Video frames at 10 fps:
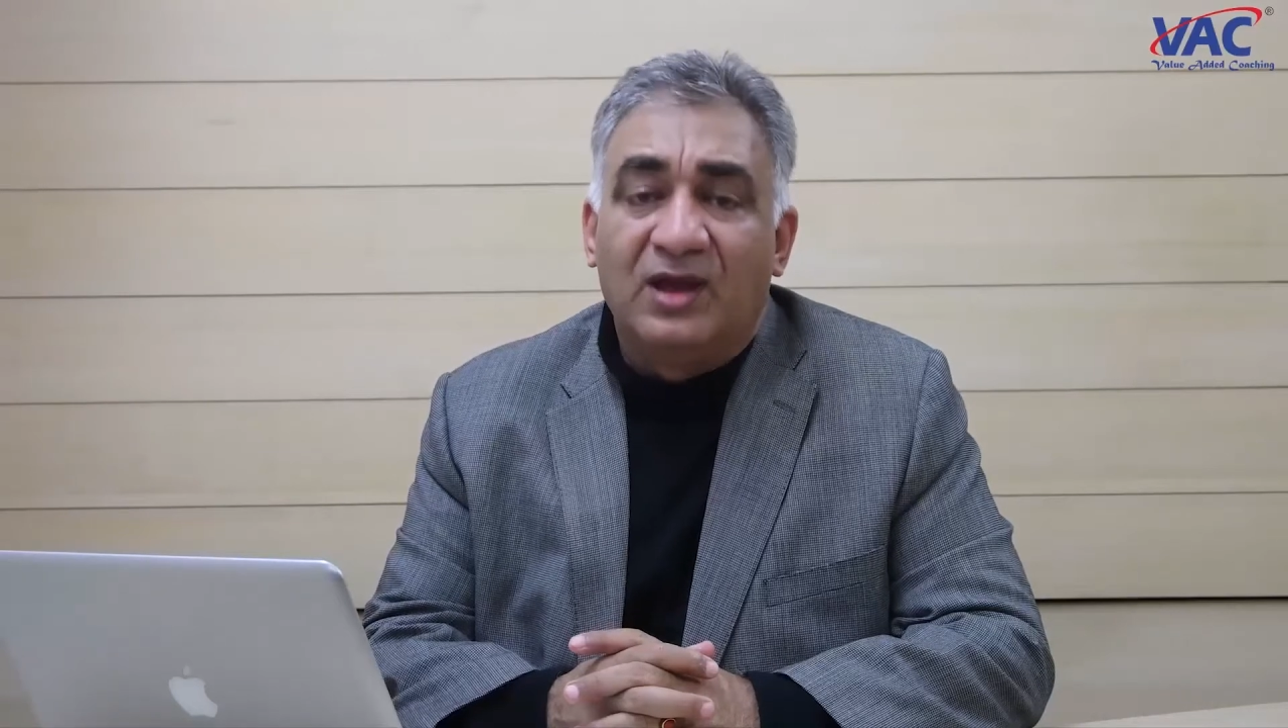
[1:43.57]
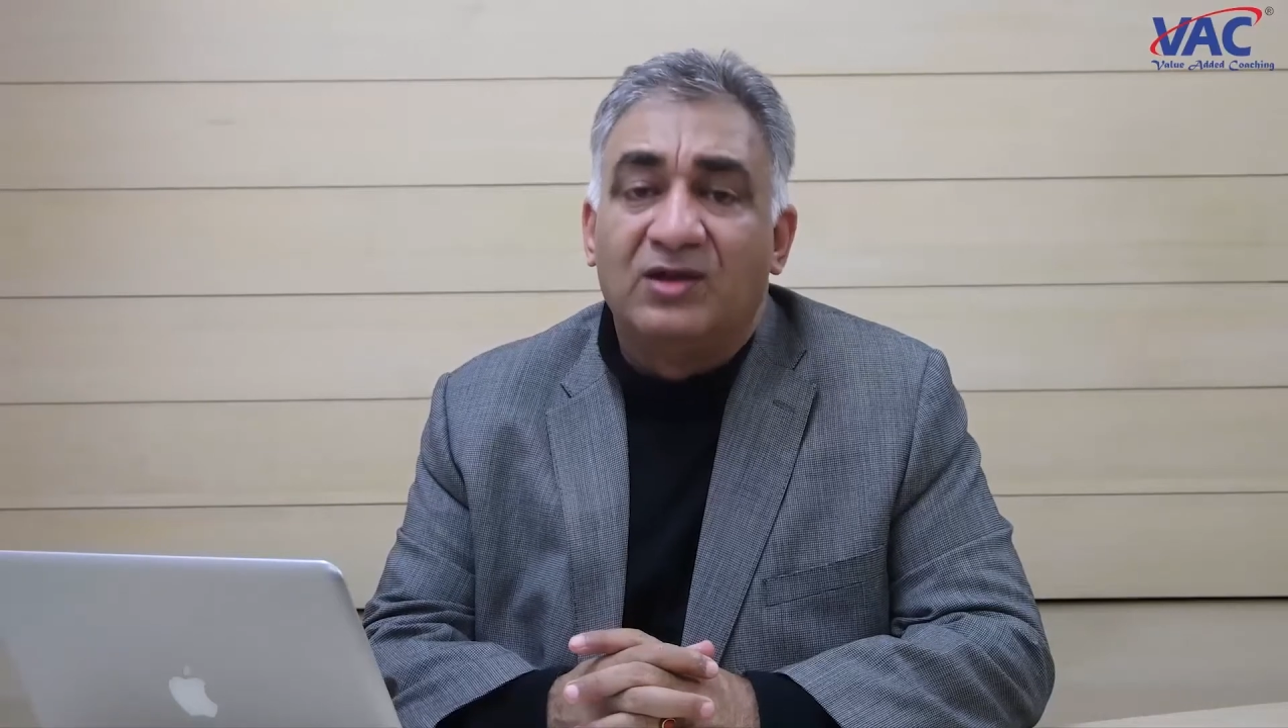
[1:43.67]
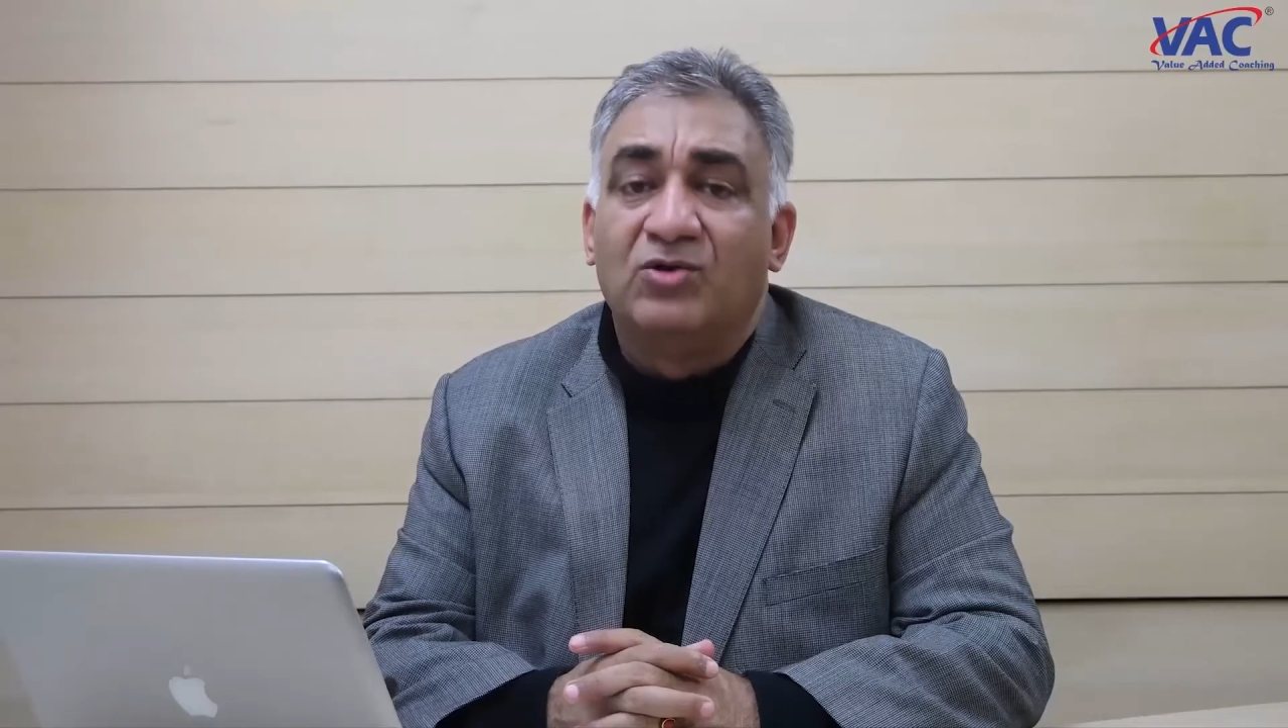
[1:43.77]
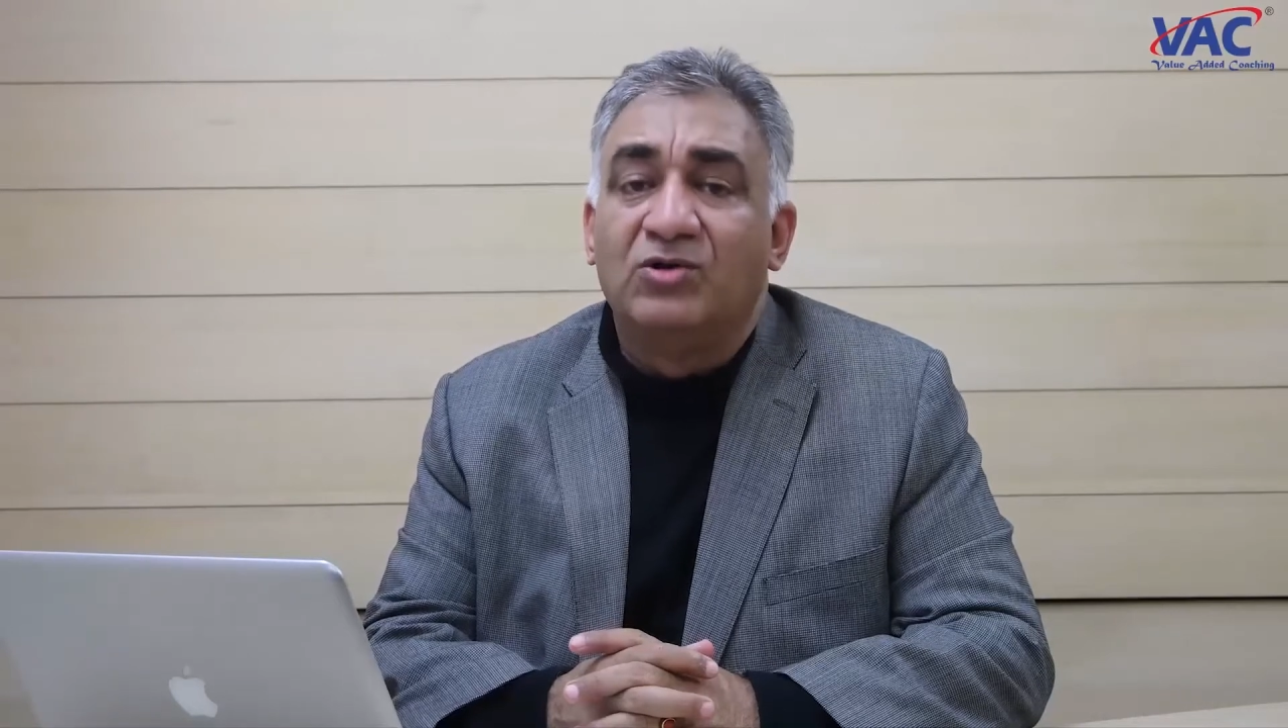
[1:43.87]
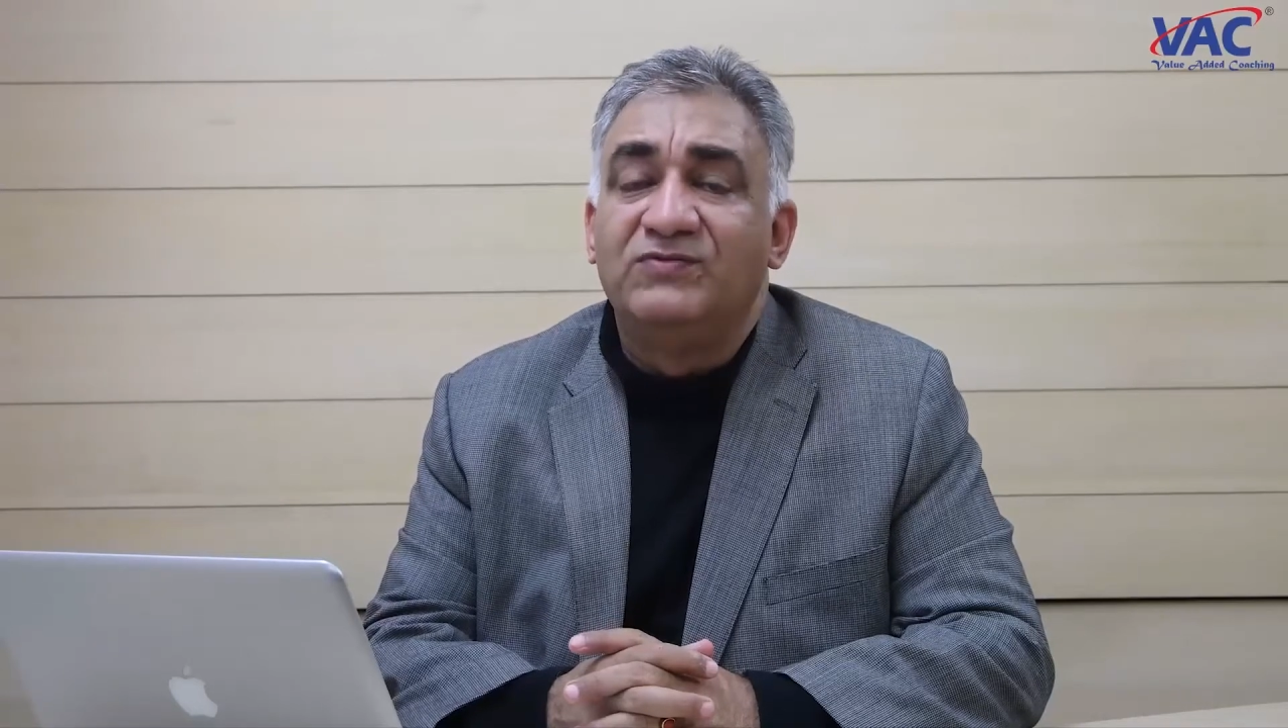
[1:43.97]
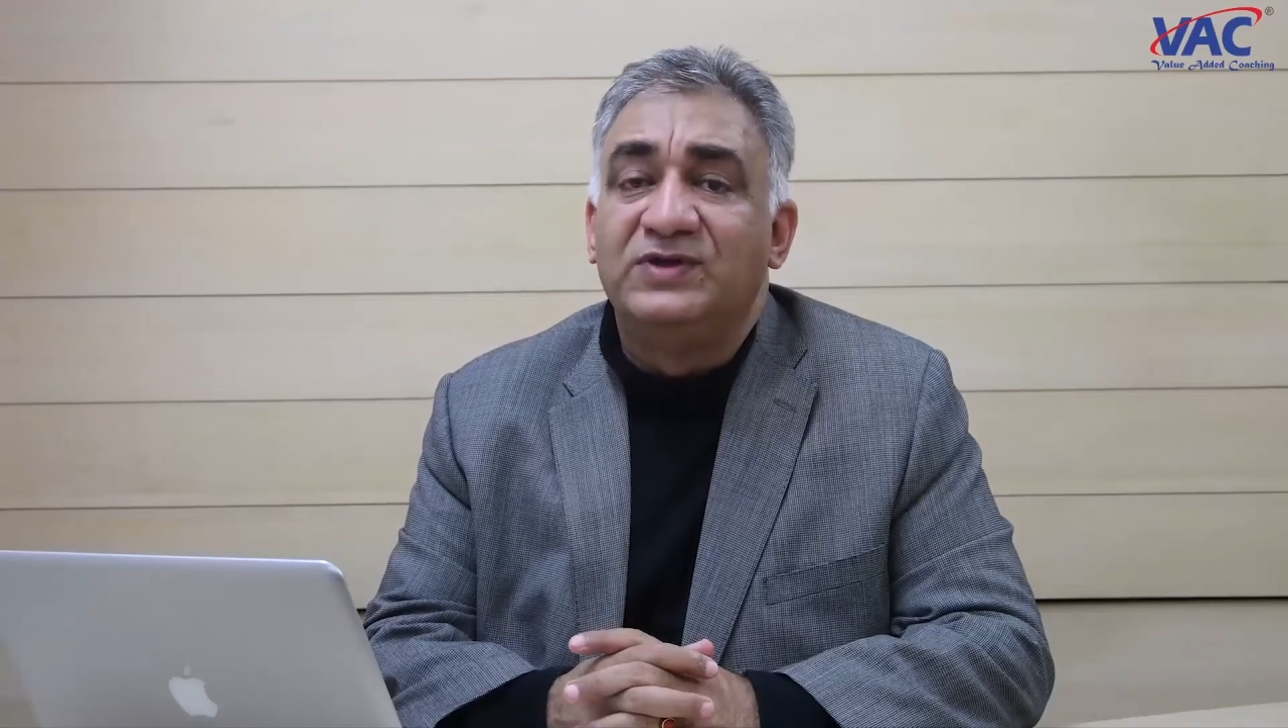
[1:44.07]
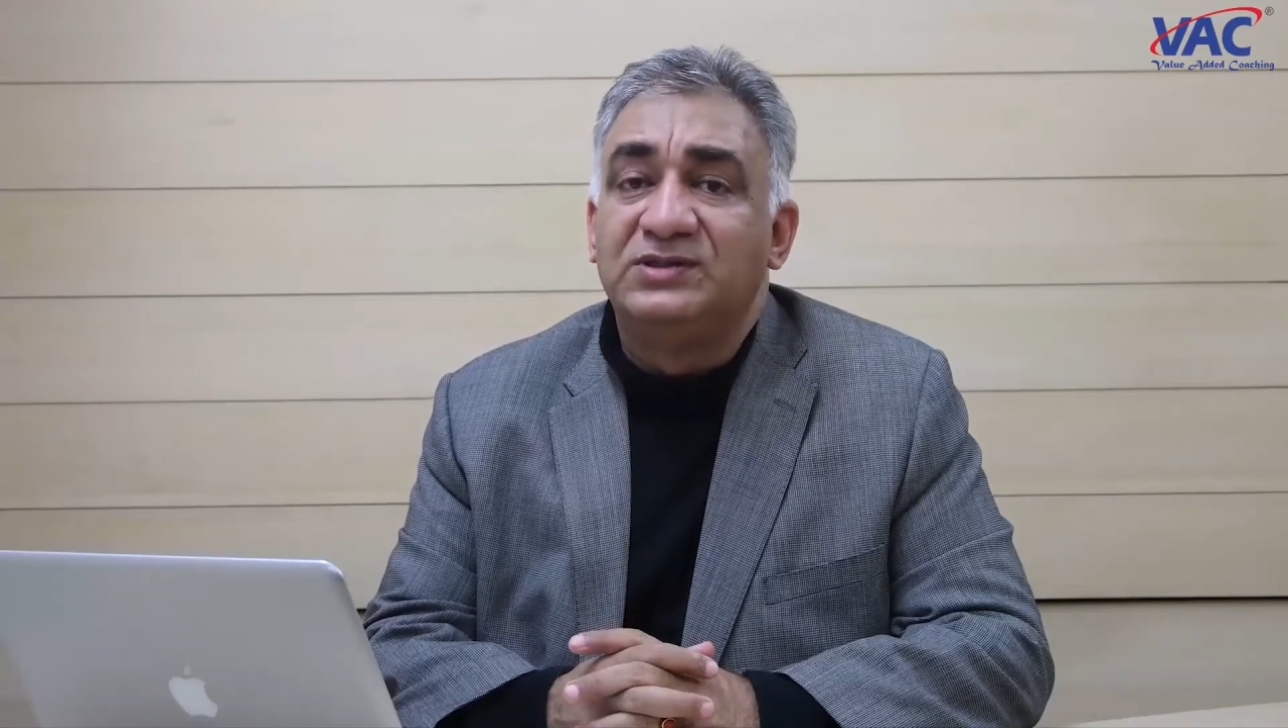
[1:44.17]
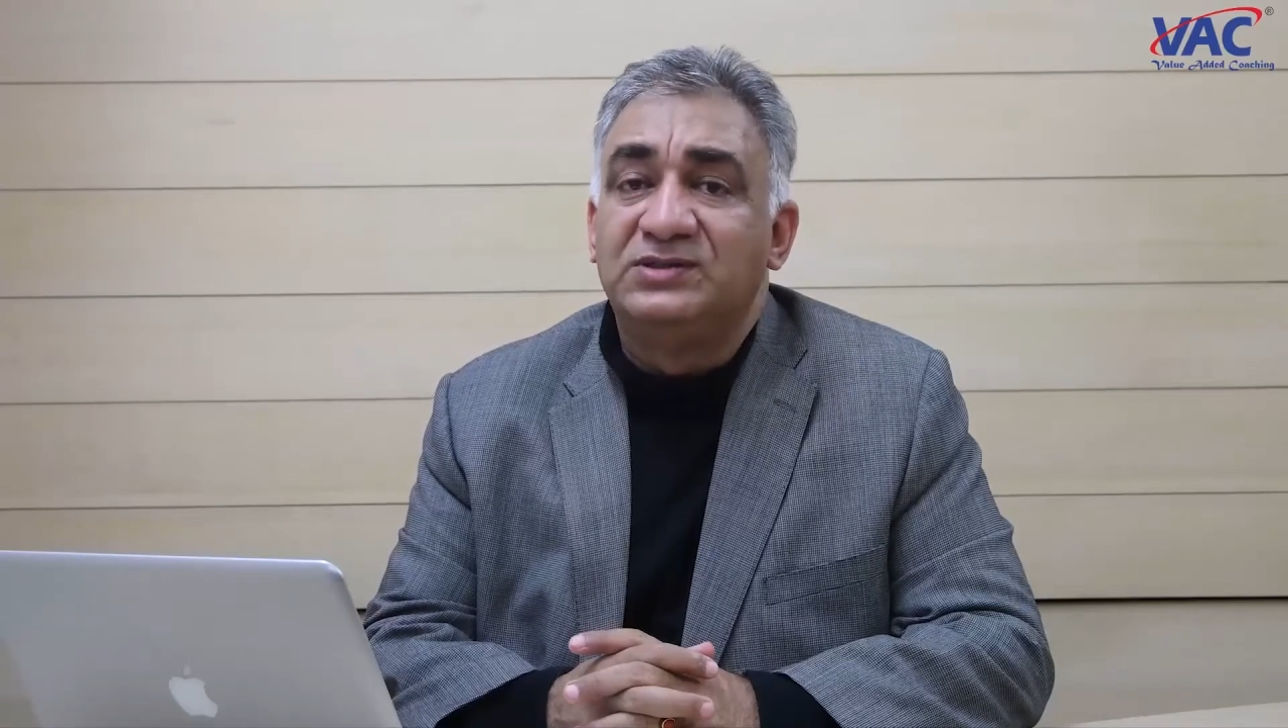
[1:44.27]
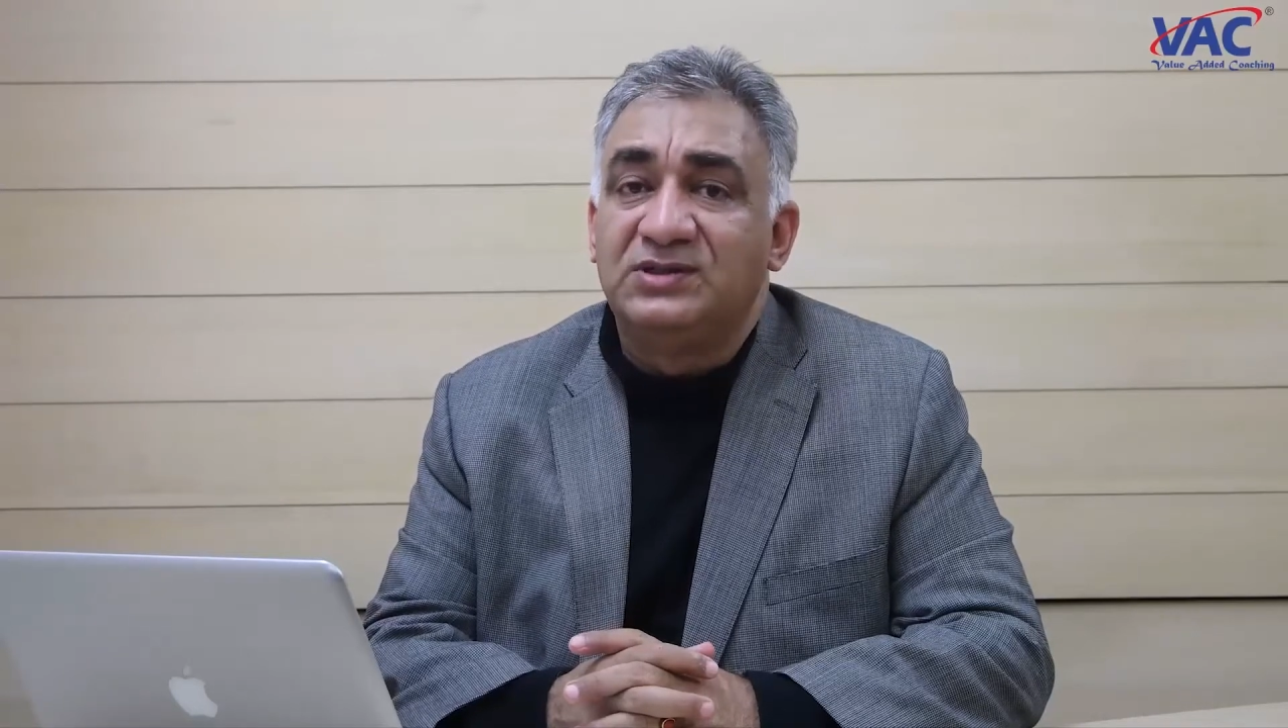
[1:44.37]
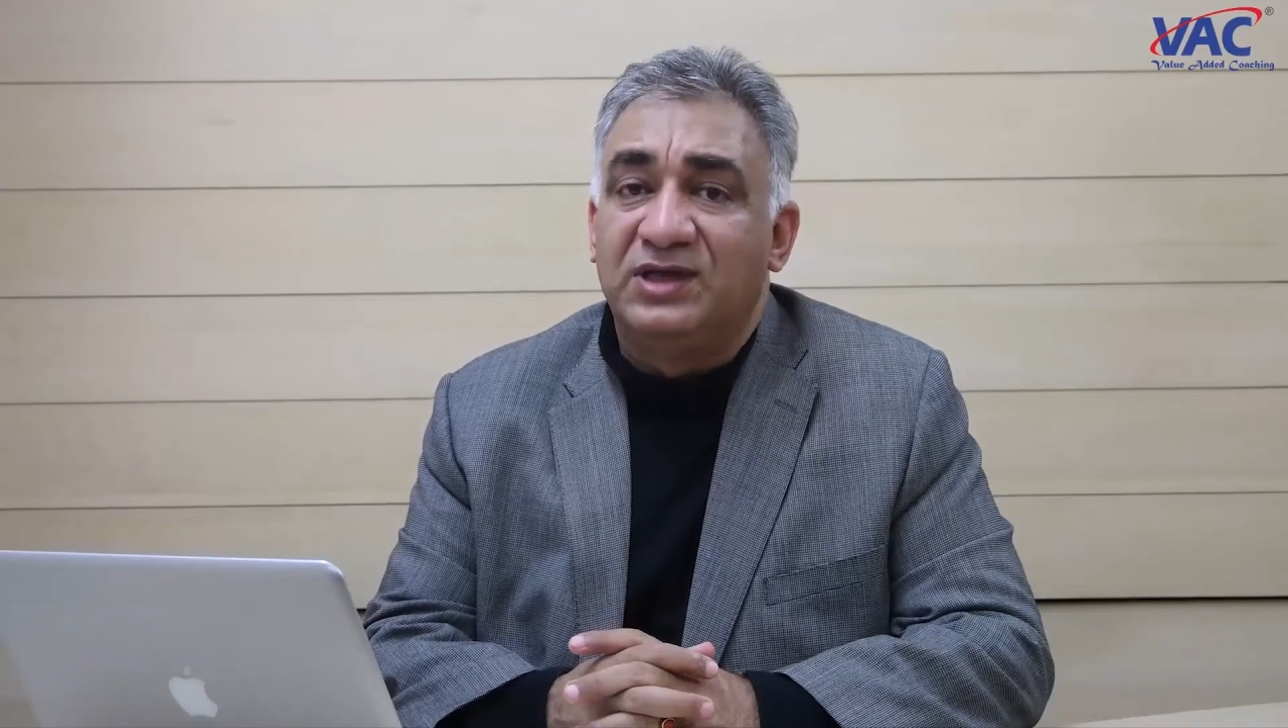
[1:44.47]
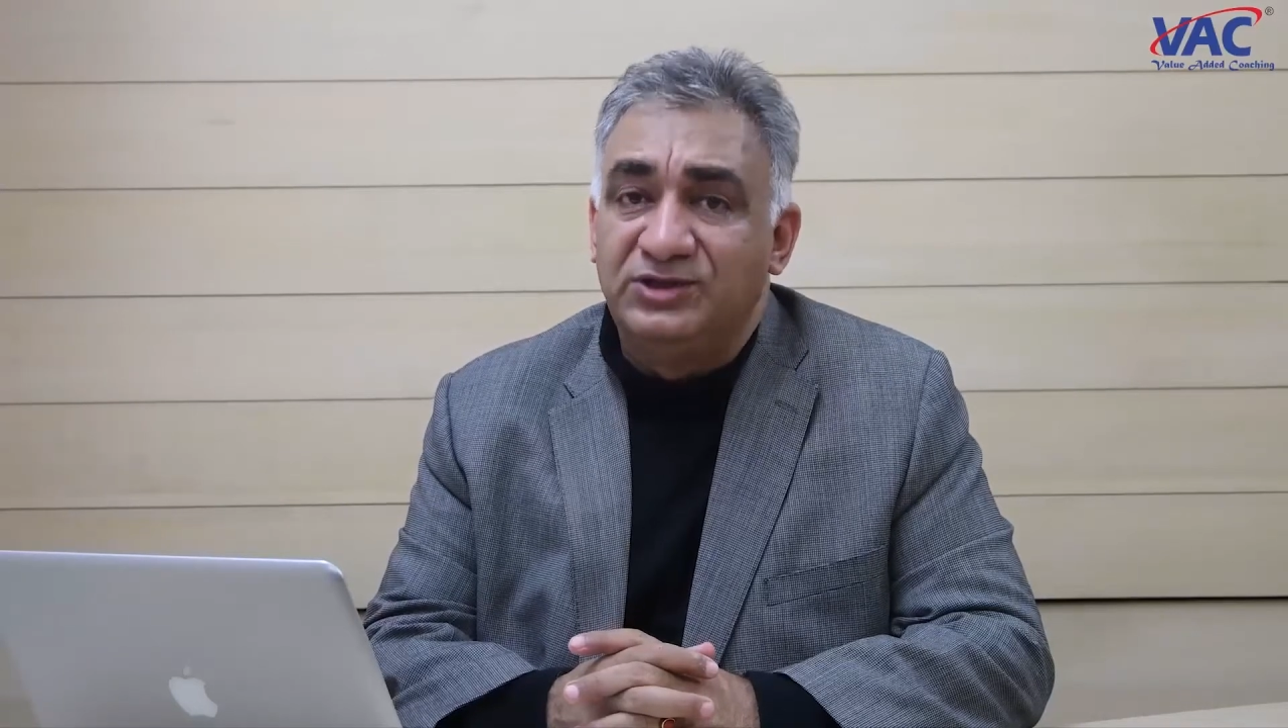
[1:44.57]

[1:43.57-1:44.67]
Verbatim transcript: and always